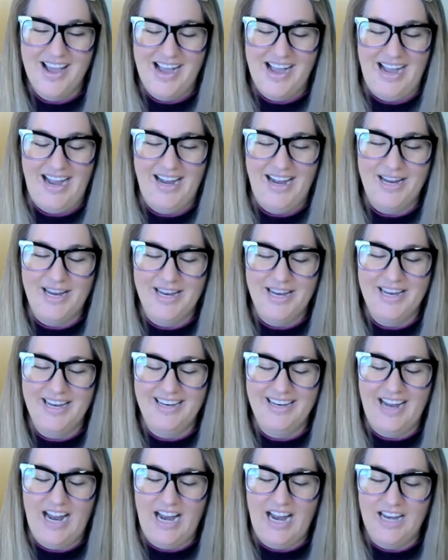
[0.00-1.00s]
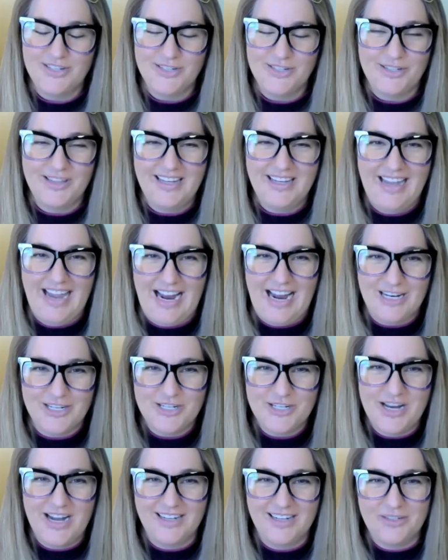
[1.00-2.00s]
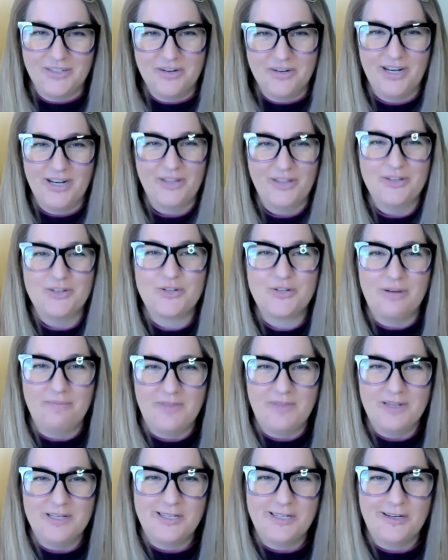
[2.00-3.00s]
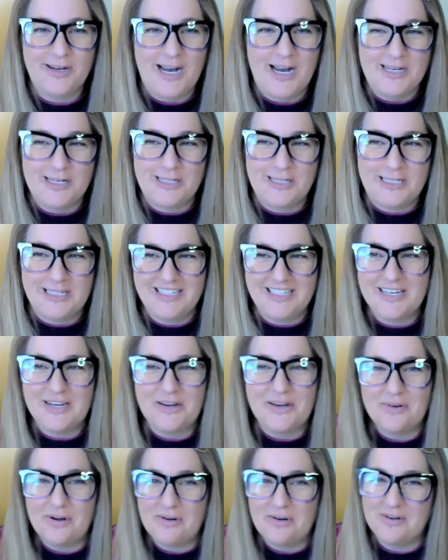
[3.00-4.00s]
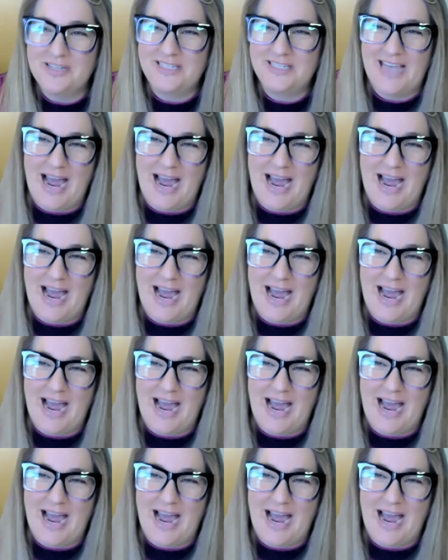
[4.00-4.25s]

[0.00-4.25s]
I I took the cash, not going on the trip this year. I just didn't know what was